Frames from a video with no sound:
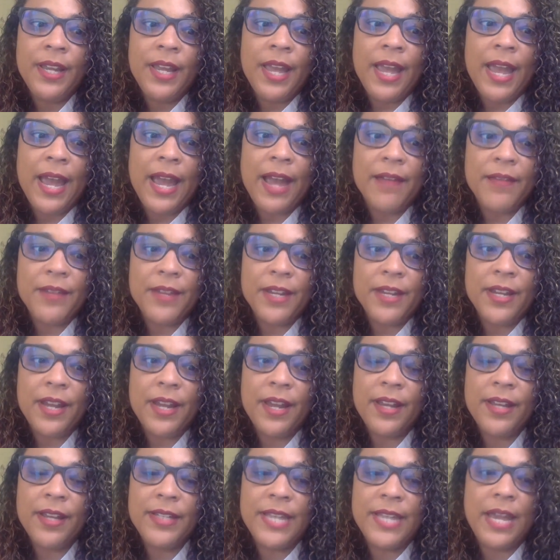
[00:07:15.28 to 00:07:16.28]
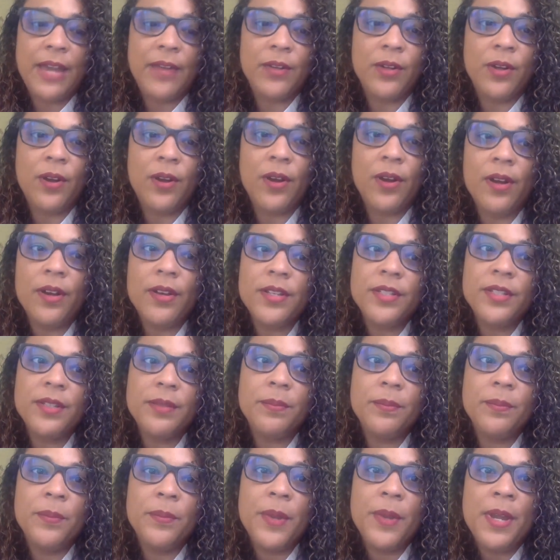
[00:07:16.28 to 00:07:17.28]
having town halls
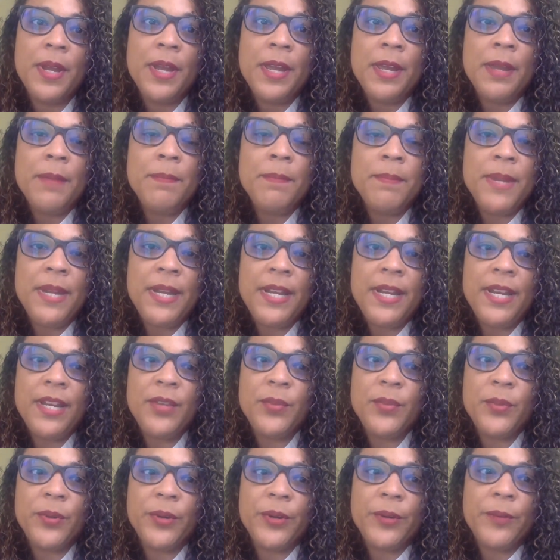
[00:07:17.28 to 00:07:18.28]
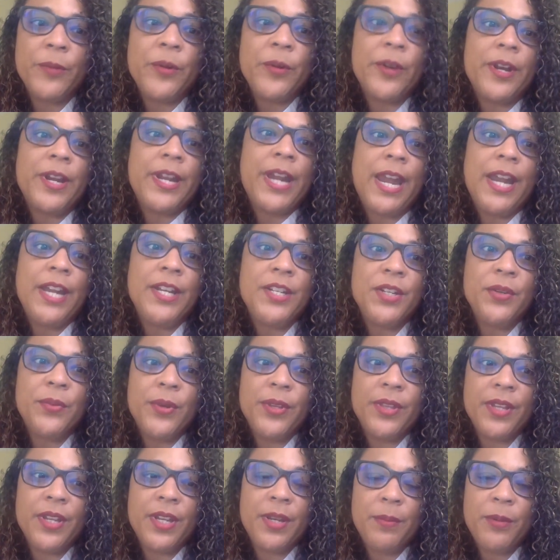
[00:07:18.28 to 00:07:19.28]
and meetings where we're engaging
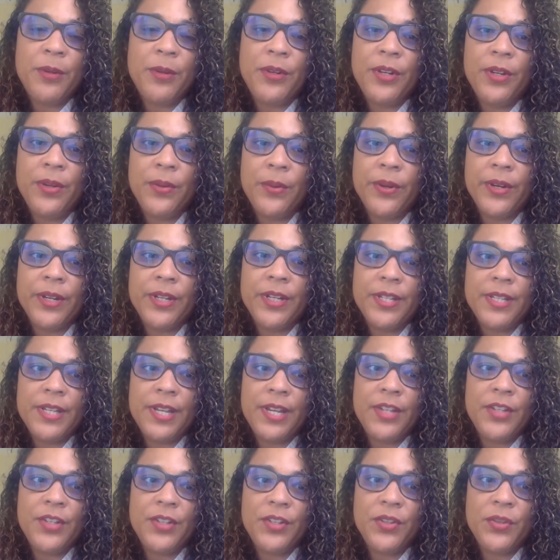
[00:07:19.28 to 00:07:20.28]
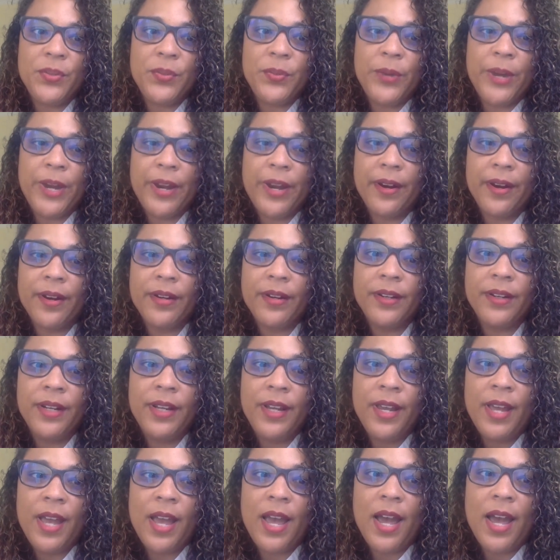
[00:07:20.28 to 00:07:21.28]
with community organizations where
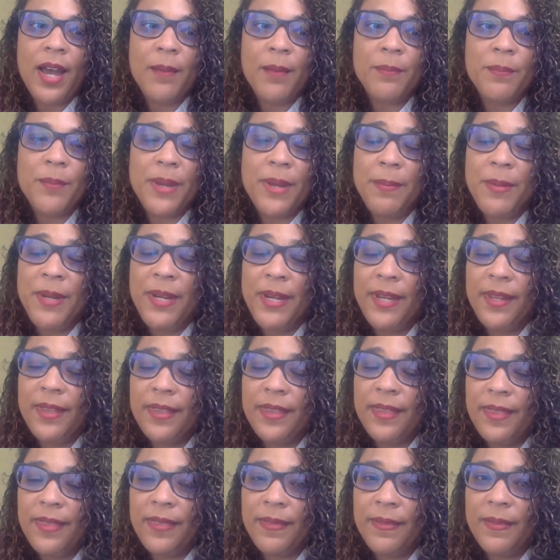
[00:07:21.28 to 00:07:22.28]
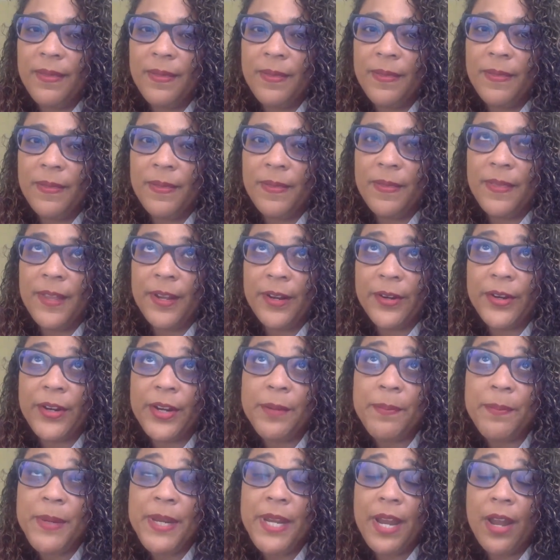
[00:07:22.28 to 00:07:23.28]
maybe there
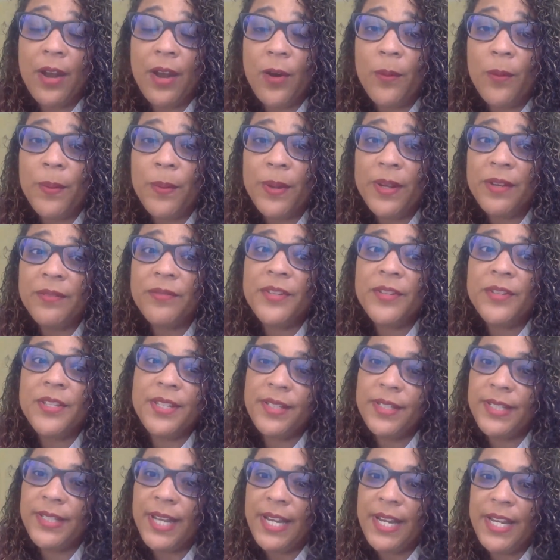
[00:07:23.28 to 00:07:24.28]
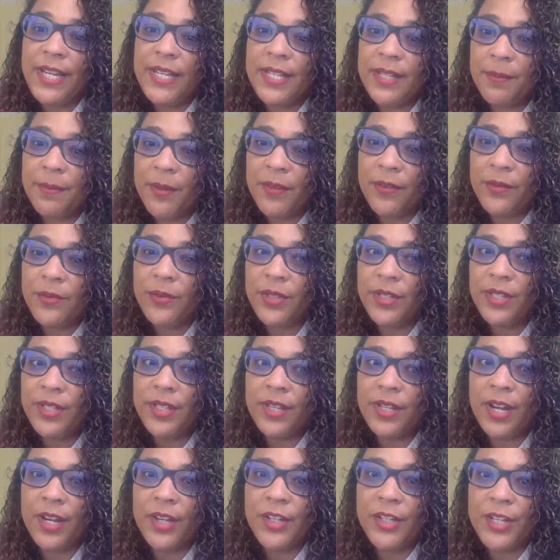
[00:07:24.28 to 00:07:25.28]
could be help in facilitating some of those
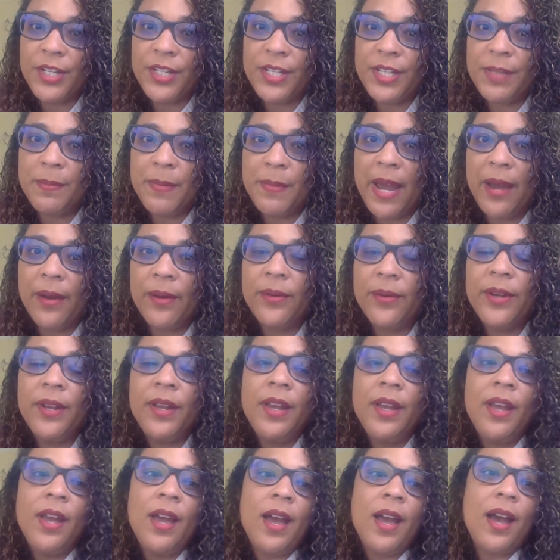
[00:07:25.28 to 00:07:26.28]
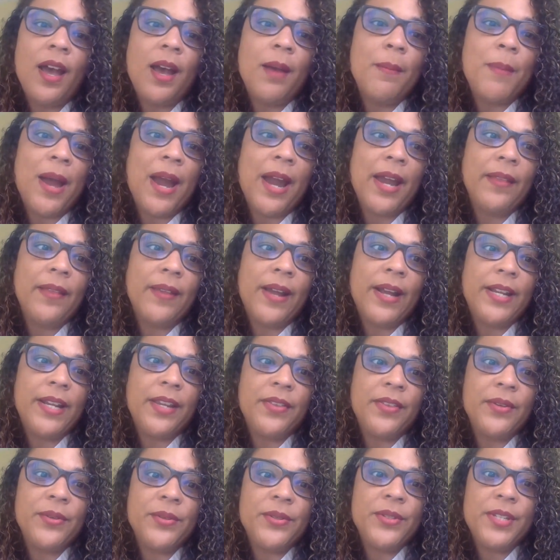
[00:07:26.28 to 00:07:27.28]
discussions about
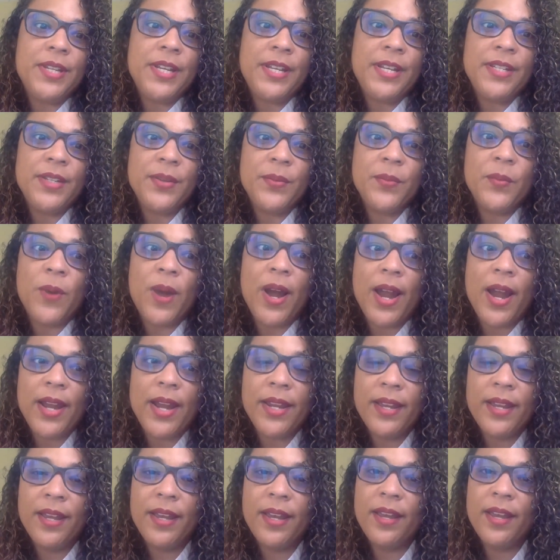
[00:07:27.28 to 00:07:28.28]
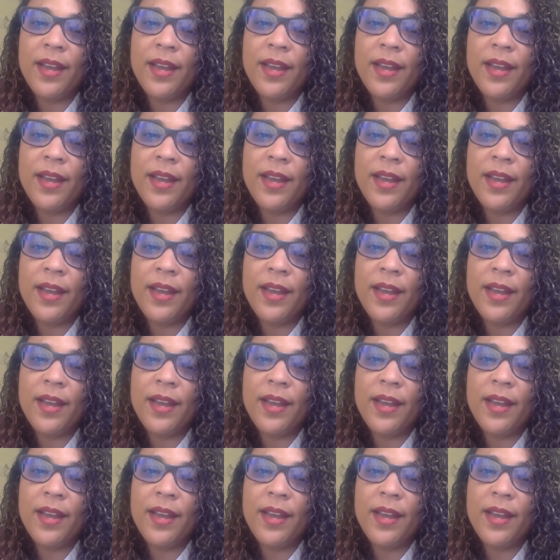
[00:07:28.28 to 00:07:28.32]
highlighting those needs and why